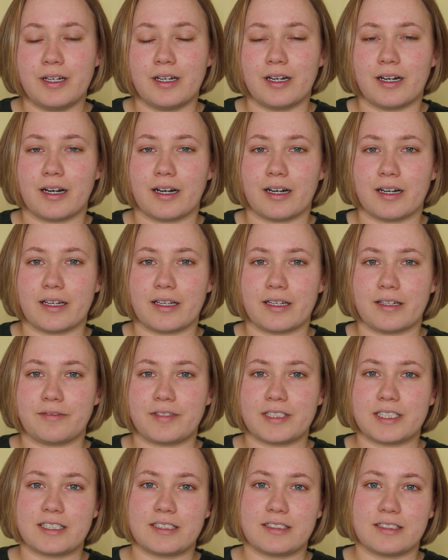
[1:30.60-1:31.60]
I
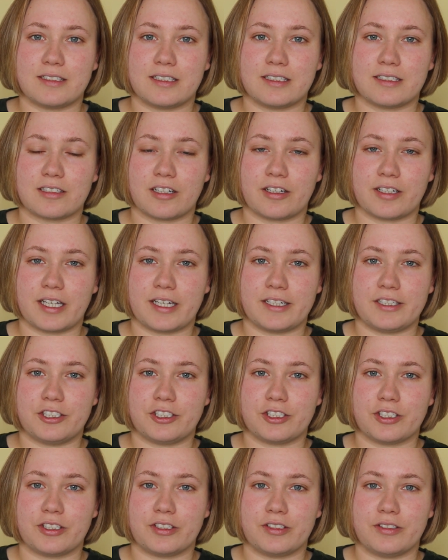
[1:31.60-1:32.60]
visited this
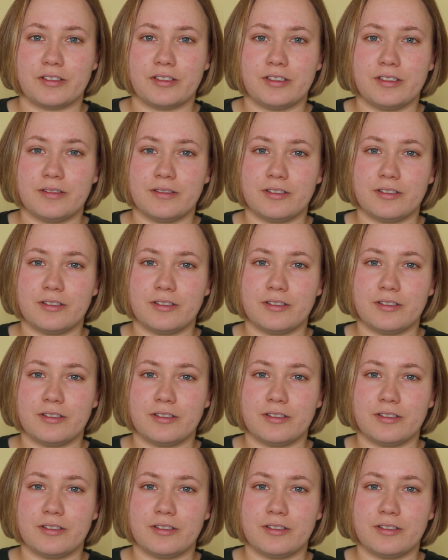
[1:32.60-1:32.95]
location